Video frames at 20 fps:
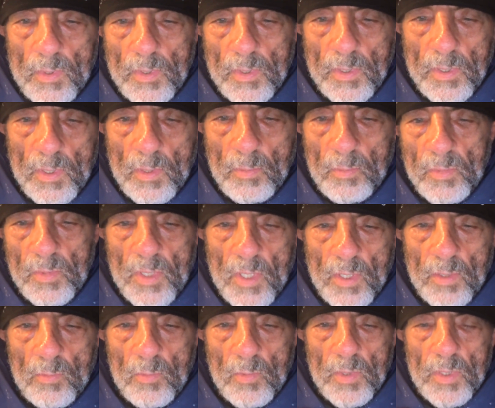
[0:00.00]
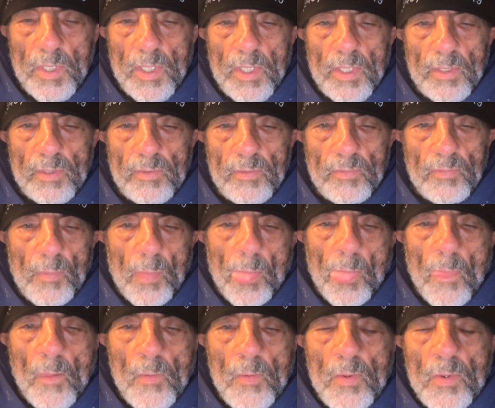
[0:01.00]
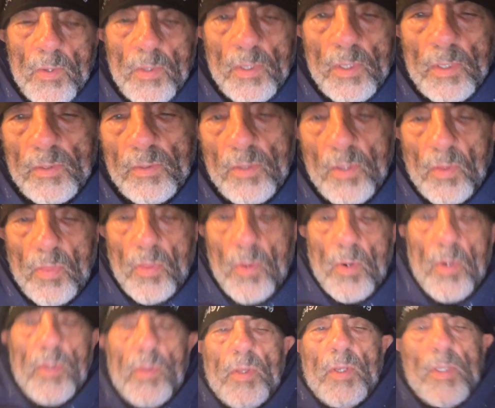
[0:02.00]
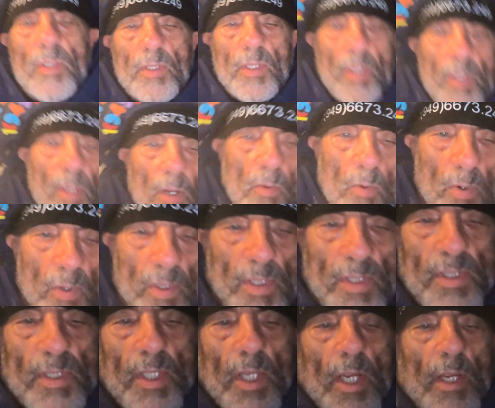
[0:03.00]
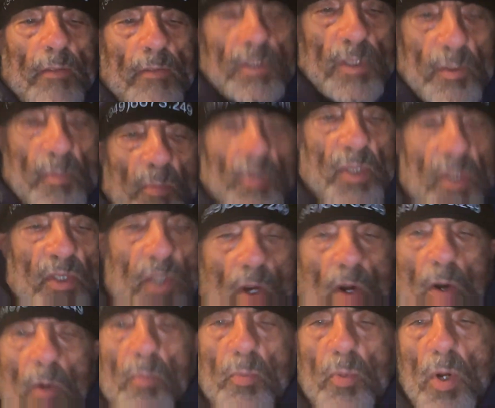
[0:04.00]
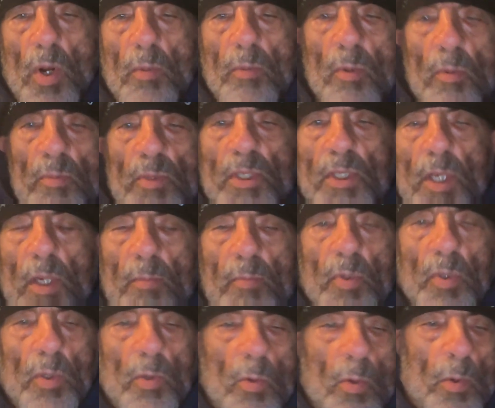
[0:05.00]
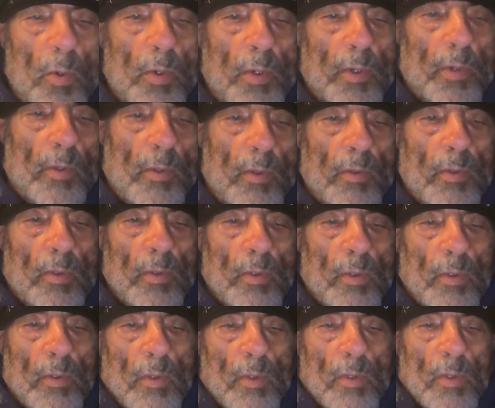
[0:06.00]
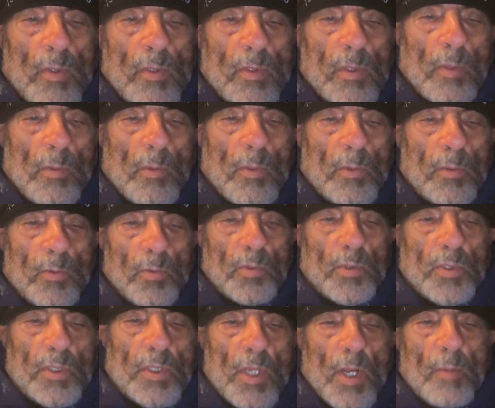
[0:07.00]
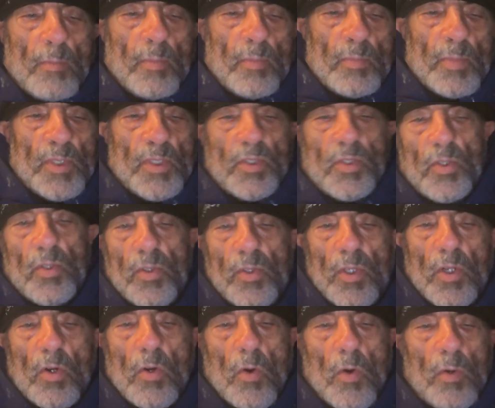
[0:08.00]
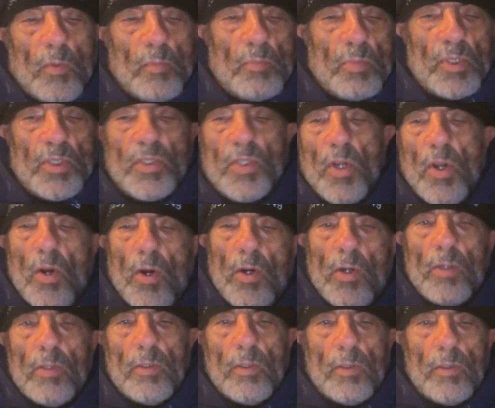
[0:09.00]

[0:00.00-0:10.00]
And I'm done with it. And the third thing that I want to save is PSAR, problem step recorder. So I'm going to stop the current PSAR.